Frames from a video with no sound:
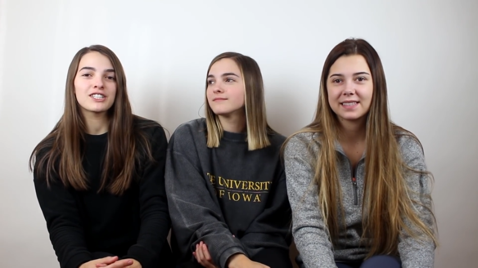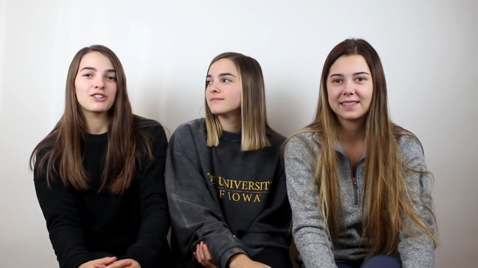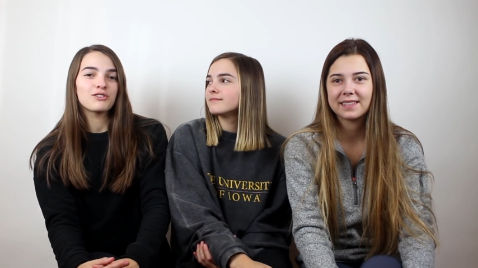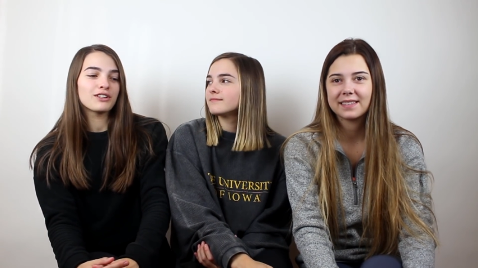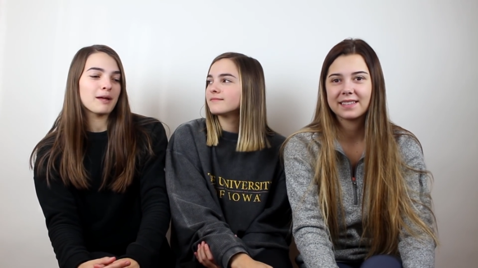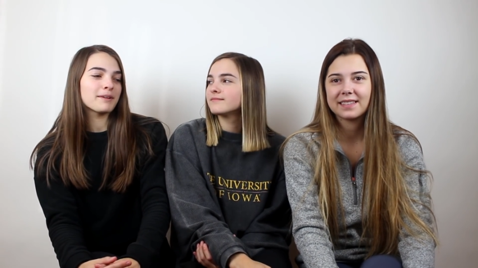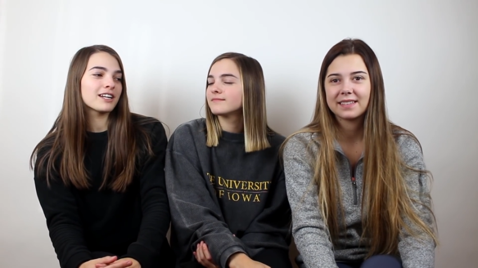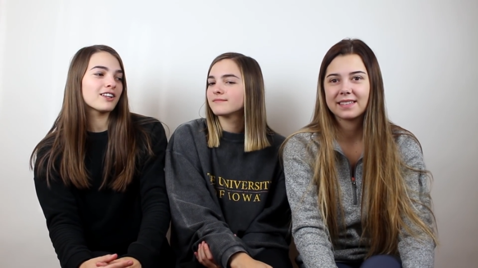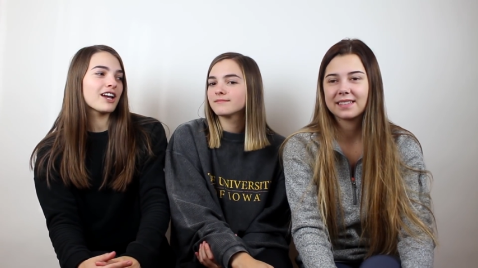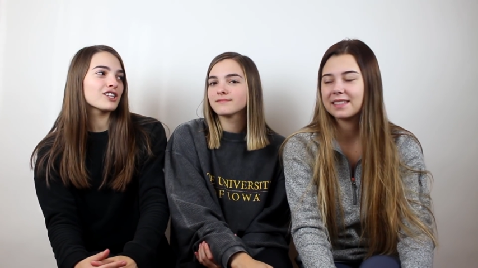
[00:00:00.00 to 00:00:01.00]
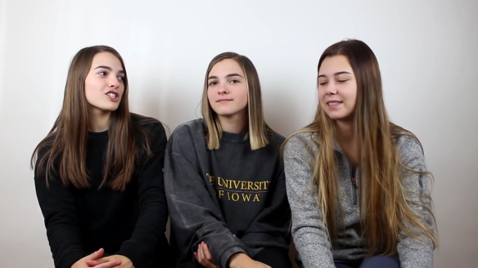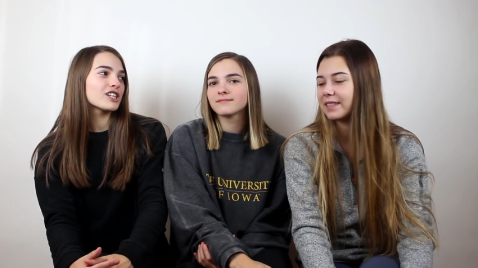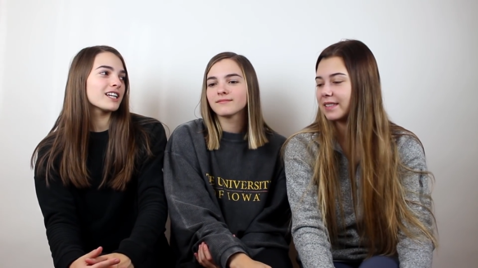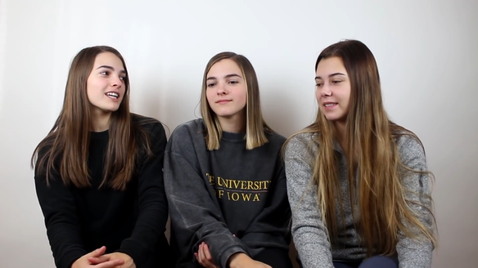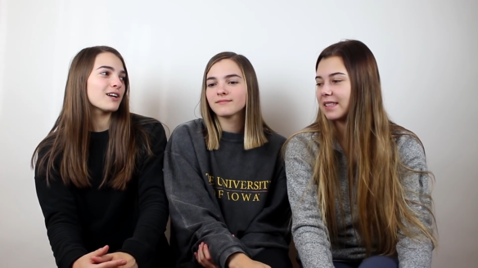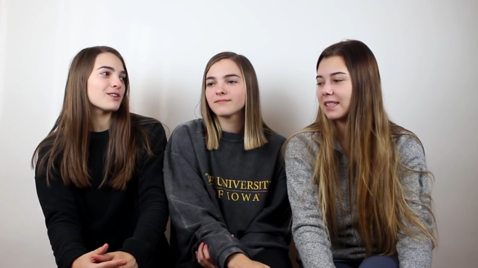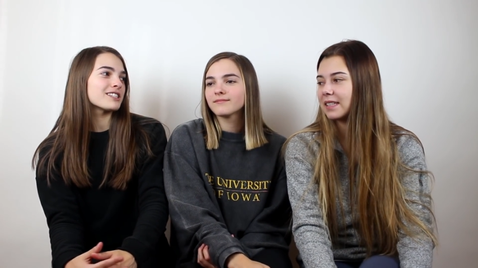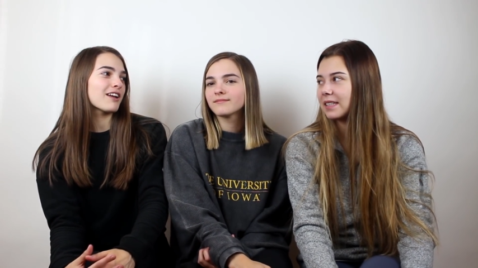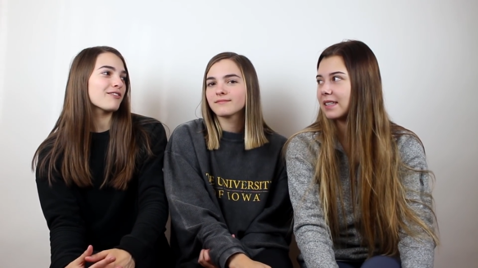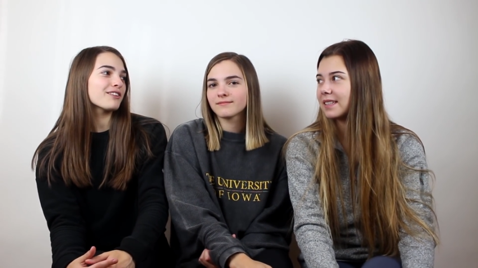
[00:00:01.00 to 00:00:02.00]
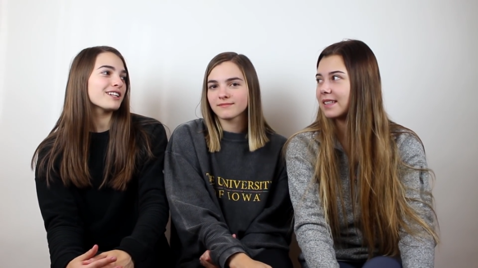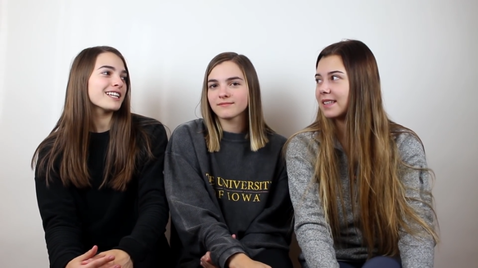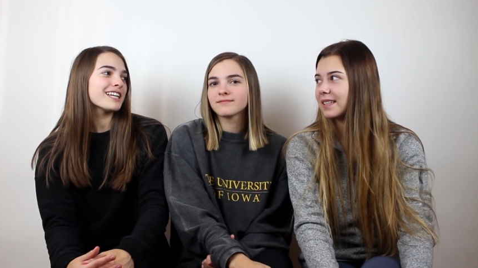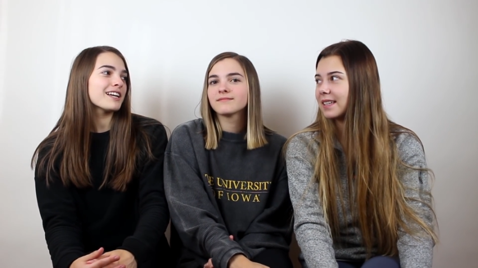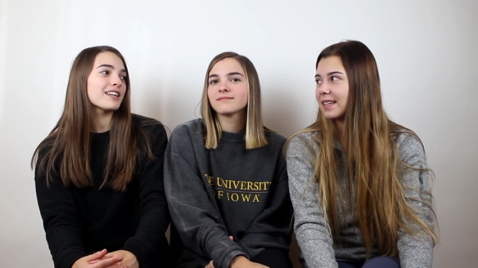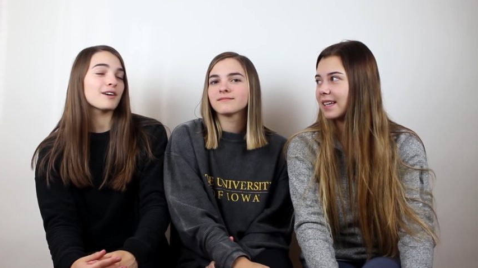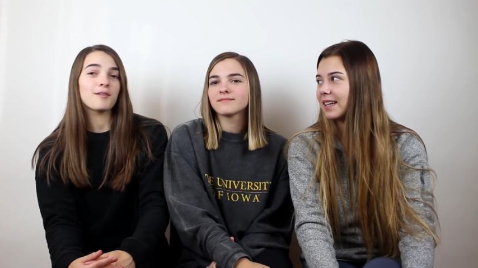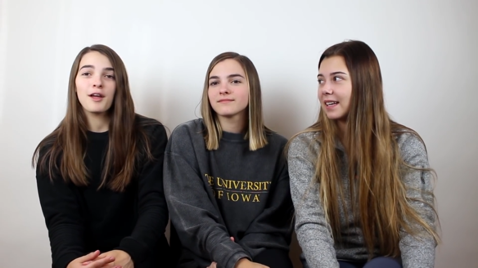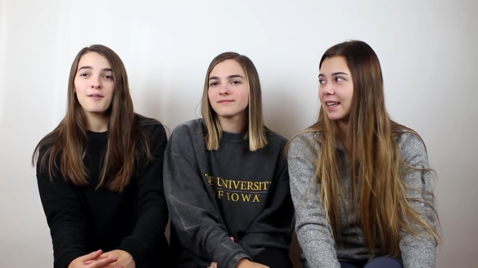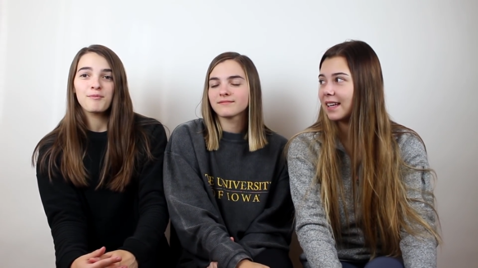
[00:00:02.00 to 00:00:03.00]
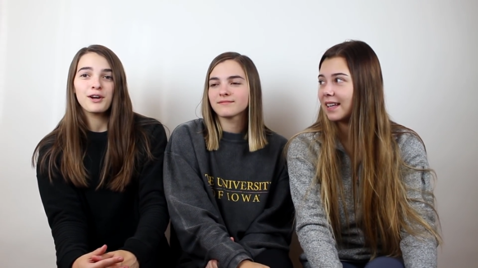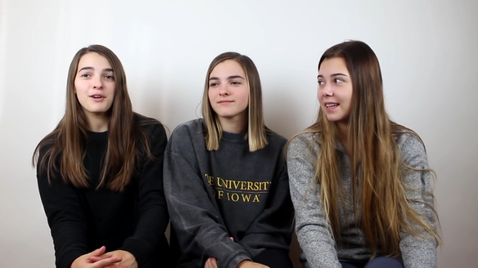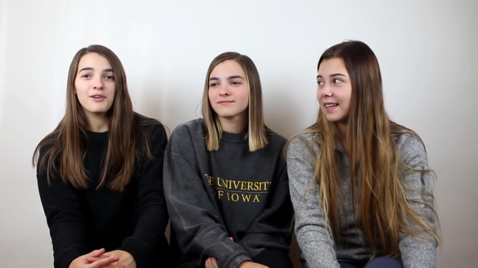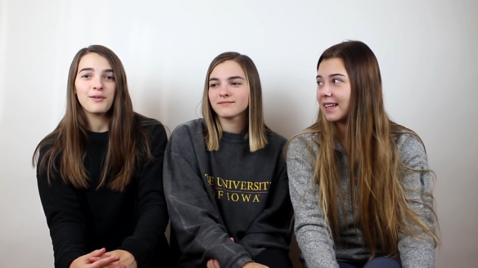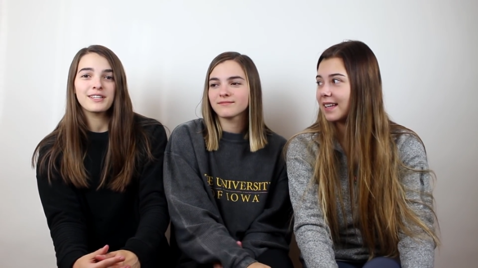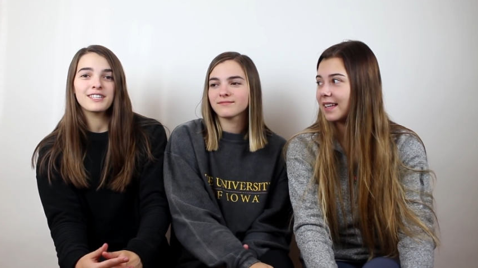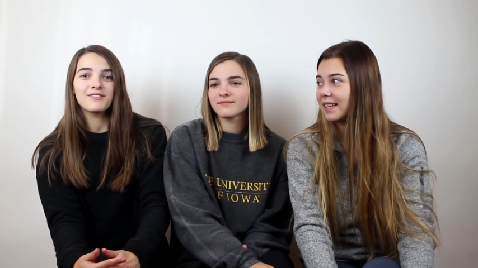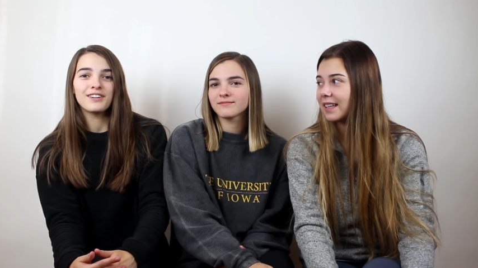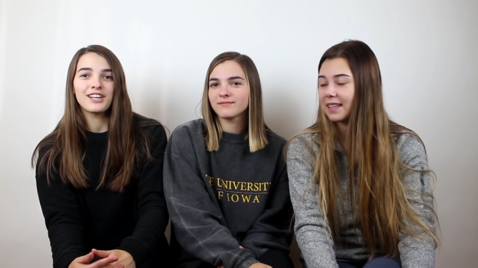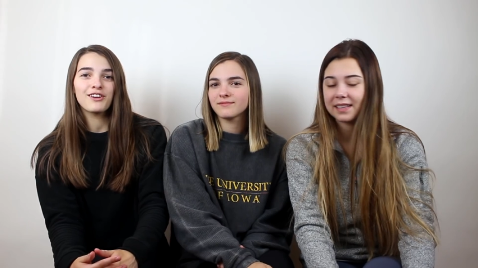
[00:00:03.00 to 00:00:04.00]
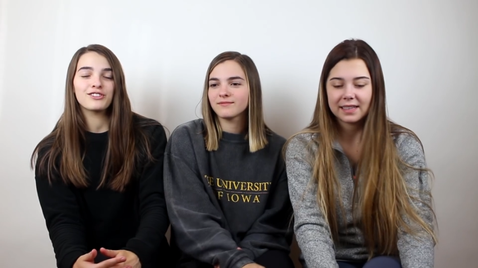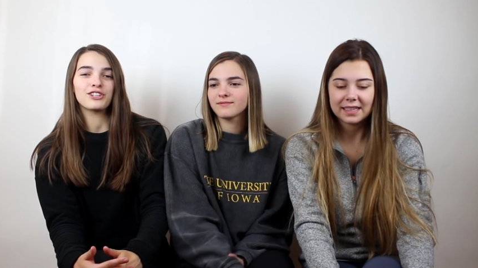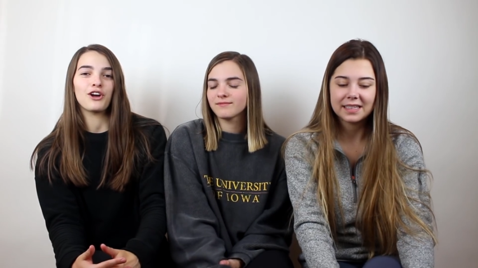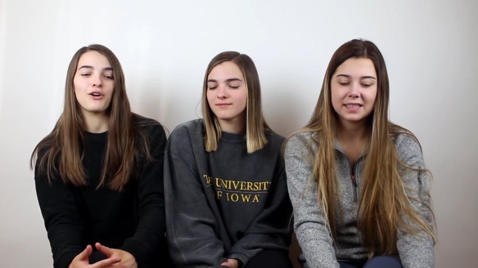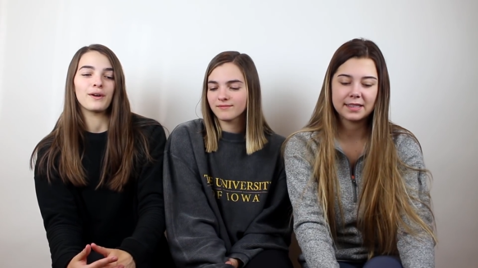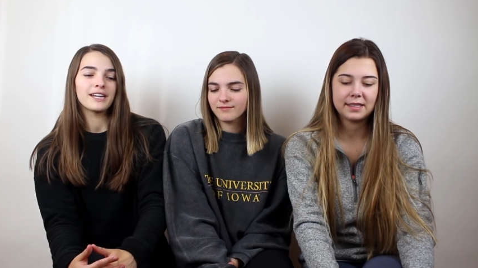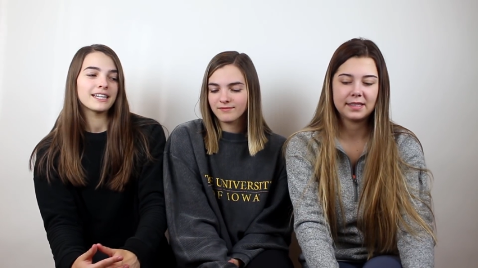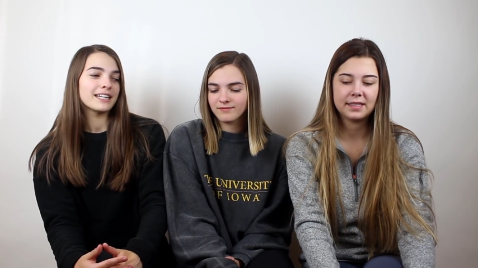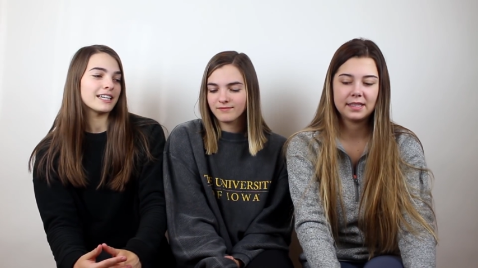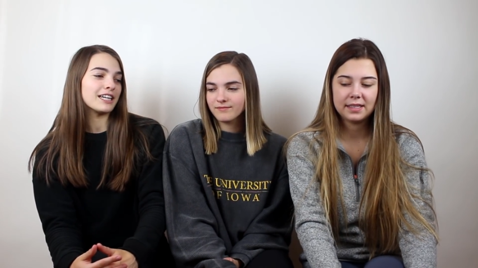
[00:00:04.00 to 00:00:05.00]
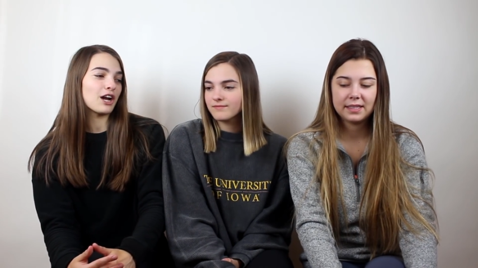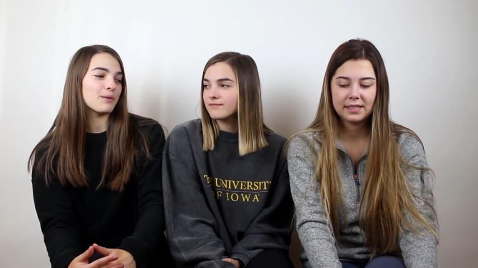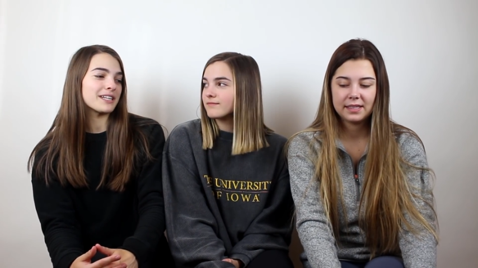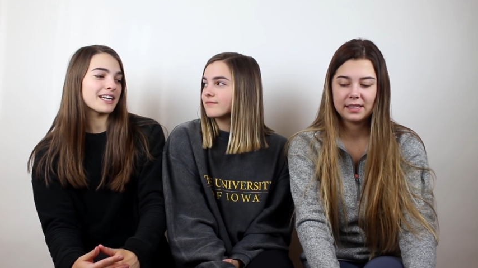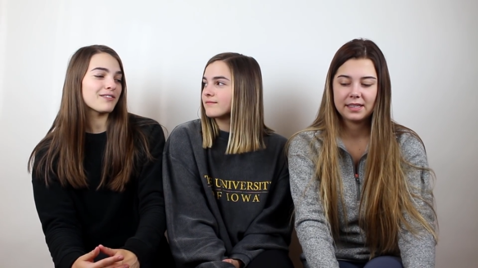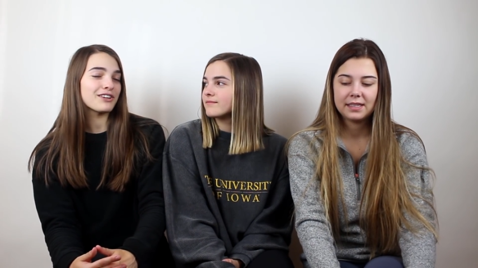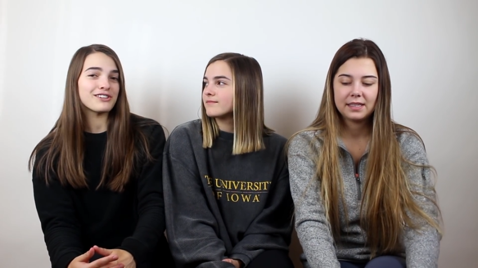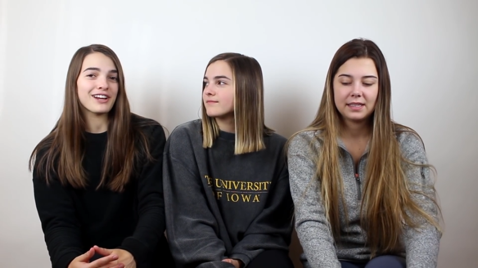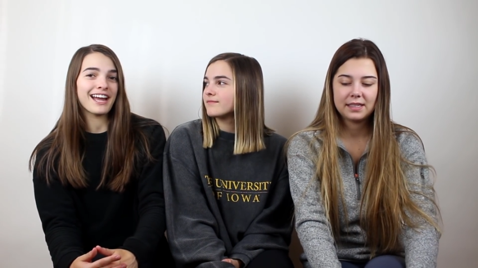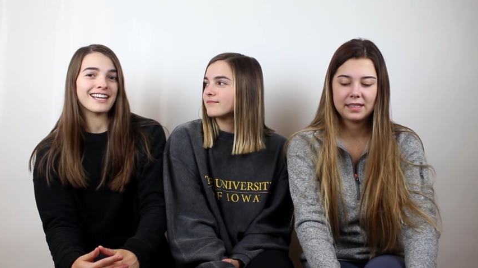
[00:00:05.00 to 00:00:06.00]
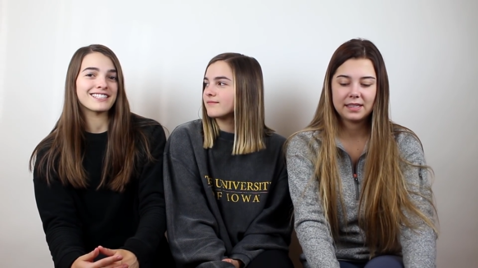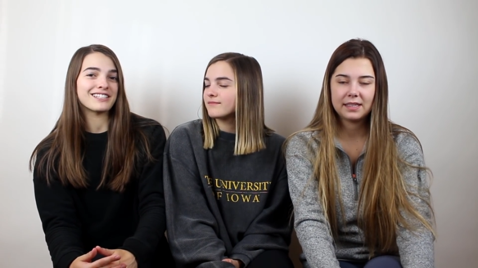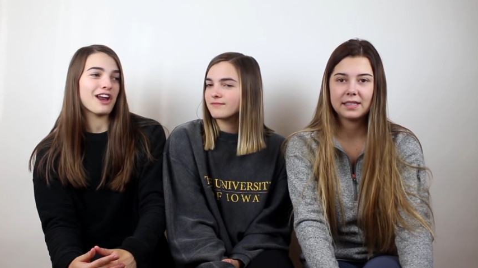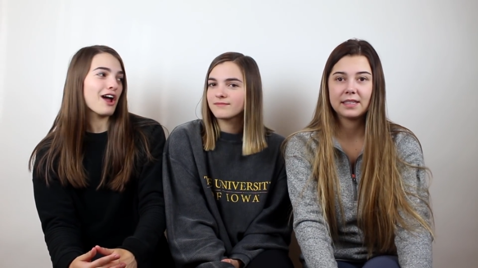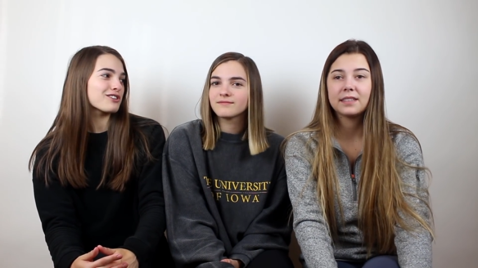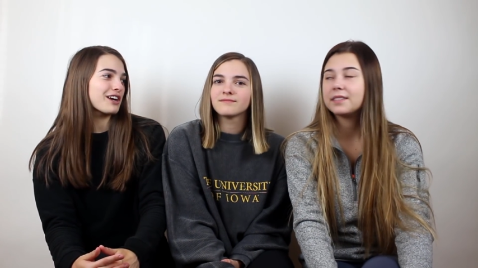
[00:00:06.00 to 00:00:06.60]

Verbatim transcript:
Speaker 1: this Lululemon collection. It was definitely a pretty requested video, so, you know, we did it for you guys and not